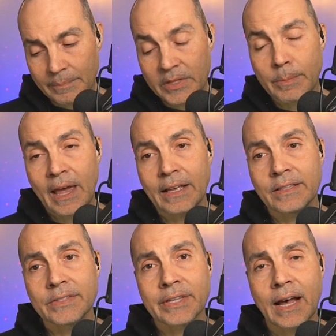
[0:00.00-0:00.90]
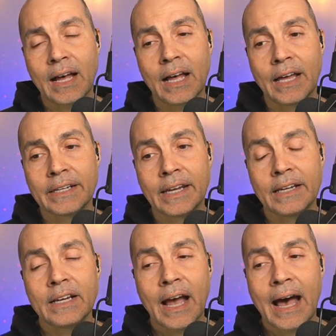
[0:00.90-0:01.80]
depends on
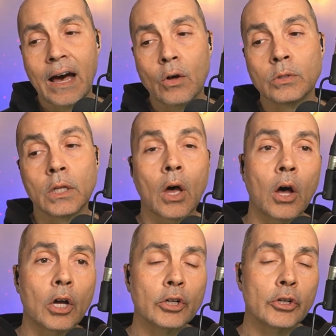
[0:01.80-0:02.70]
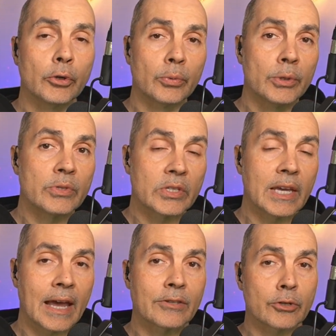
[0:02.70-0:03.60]
how long your root
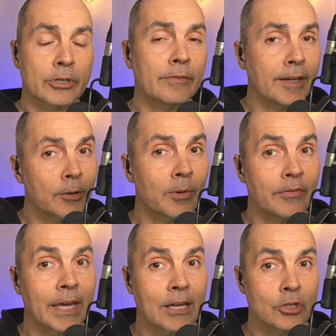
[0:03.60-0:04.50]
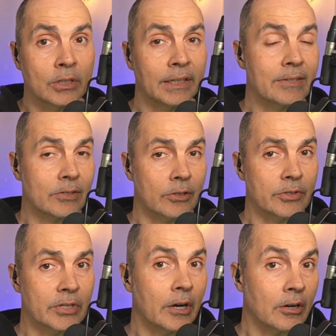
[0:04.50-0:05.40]
CA certificate revocation list, or
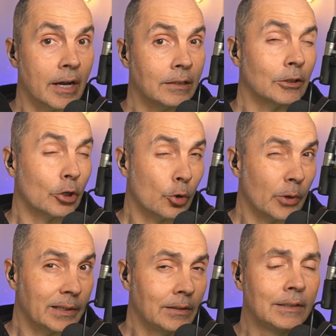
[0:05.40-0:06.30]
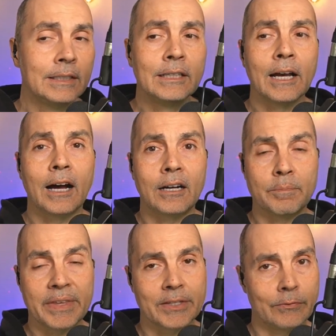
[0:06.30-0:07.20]
CRL or CRIL,
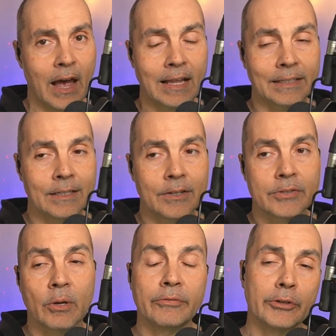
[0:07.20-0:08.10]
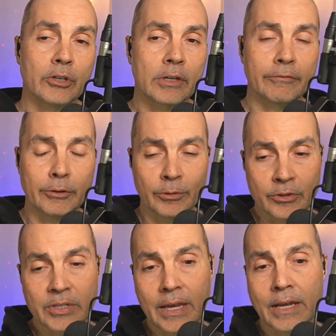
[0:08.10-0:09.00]
is valid. So if your root
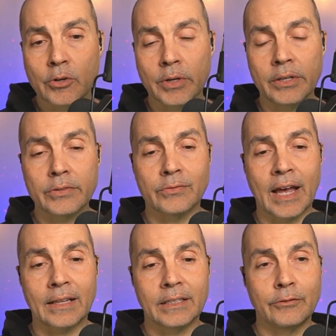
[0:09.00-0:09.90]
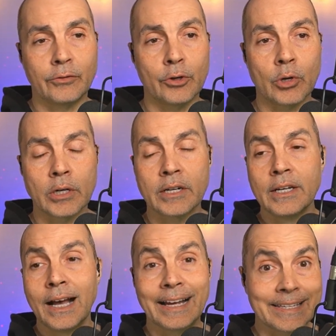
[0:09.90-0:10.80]
CA CRIL is valid for
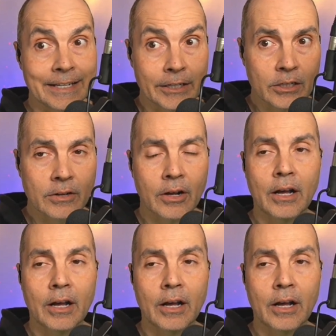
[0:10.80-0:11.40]
a year,